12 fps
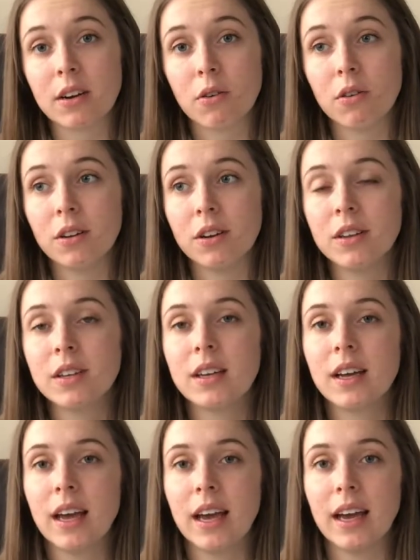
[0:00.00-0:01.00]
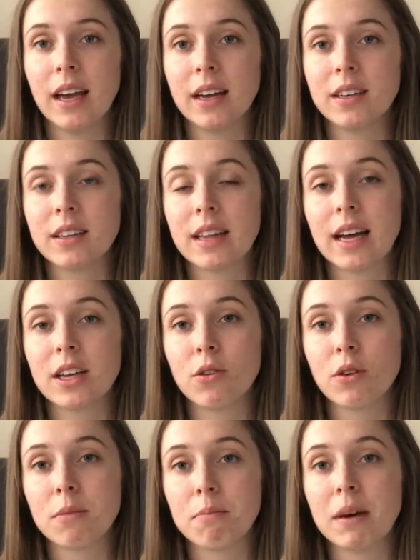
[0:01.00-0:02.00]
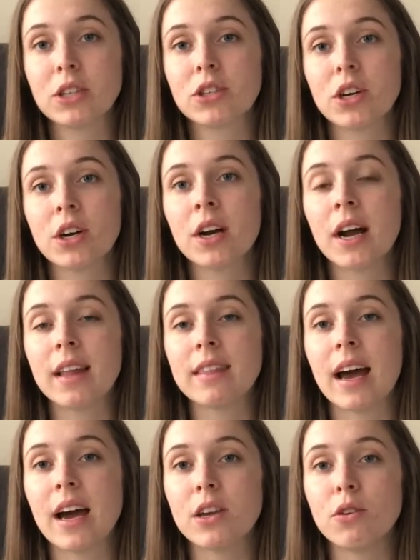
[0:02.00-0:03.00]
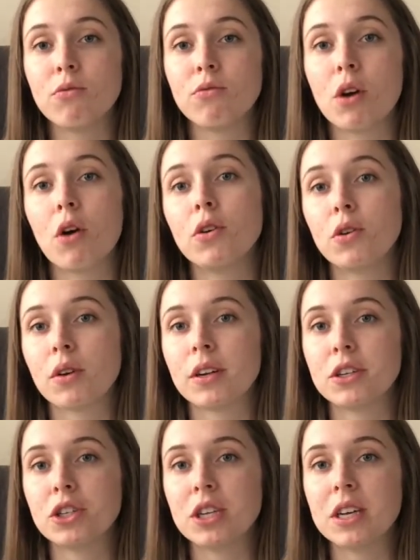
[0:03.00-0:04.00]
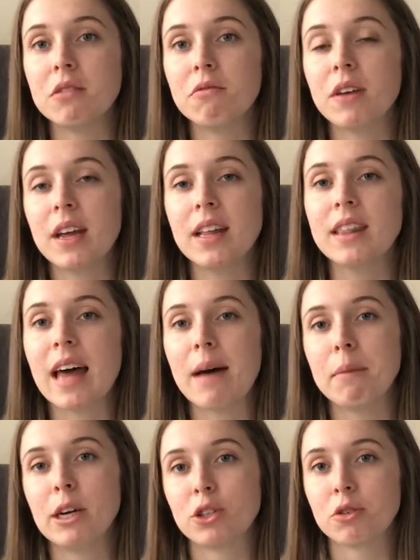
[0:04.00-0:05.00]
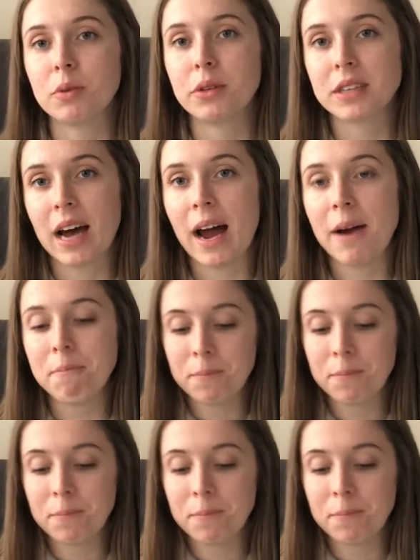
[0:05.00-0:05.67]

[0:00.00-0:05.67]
goal, and that you can measure and that you know you can achieve in that measurable time.